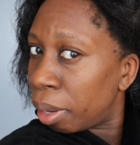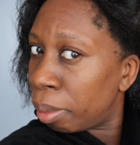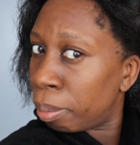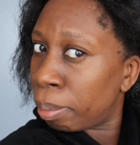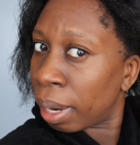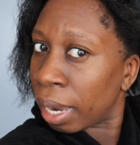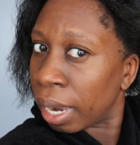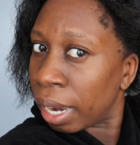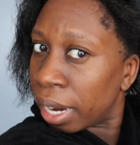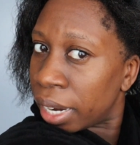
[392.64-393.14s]

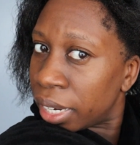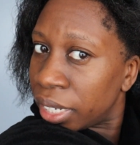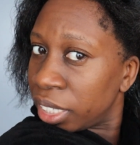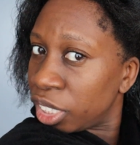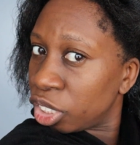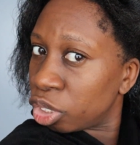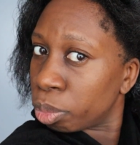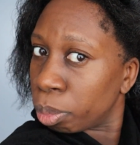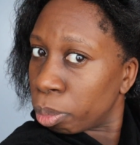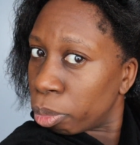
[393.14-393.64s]
my hair
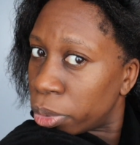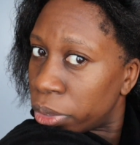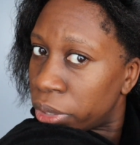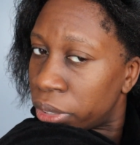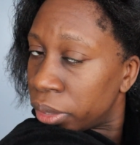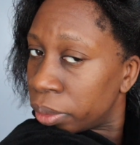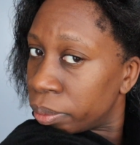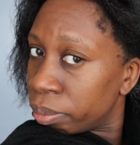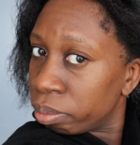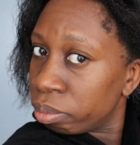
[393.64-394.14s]
needs
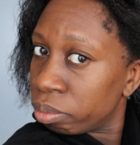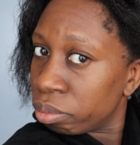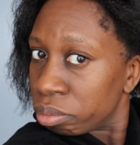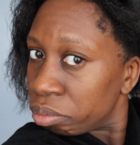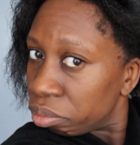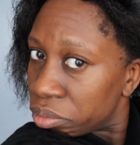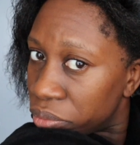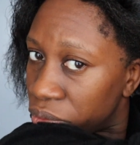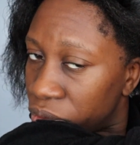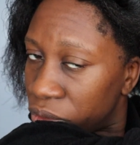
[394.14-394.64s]
more,
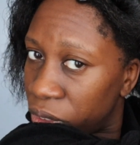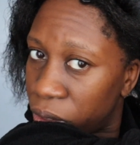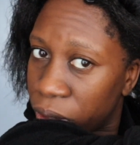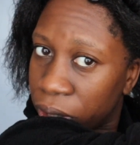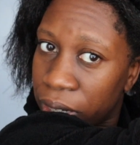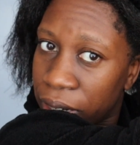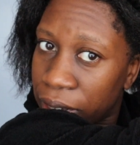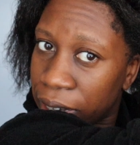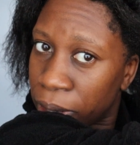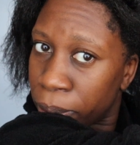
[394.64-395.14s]
you
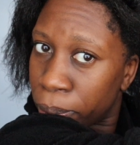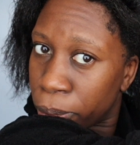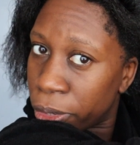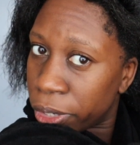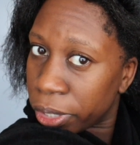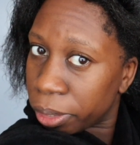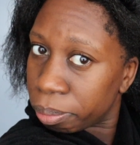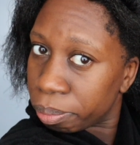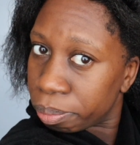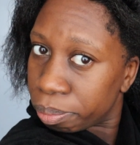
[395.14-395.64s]
can add
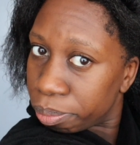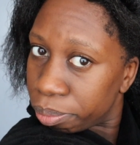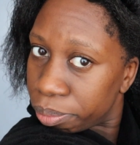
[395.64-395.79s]
more.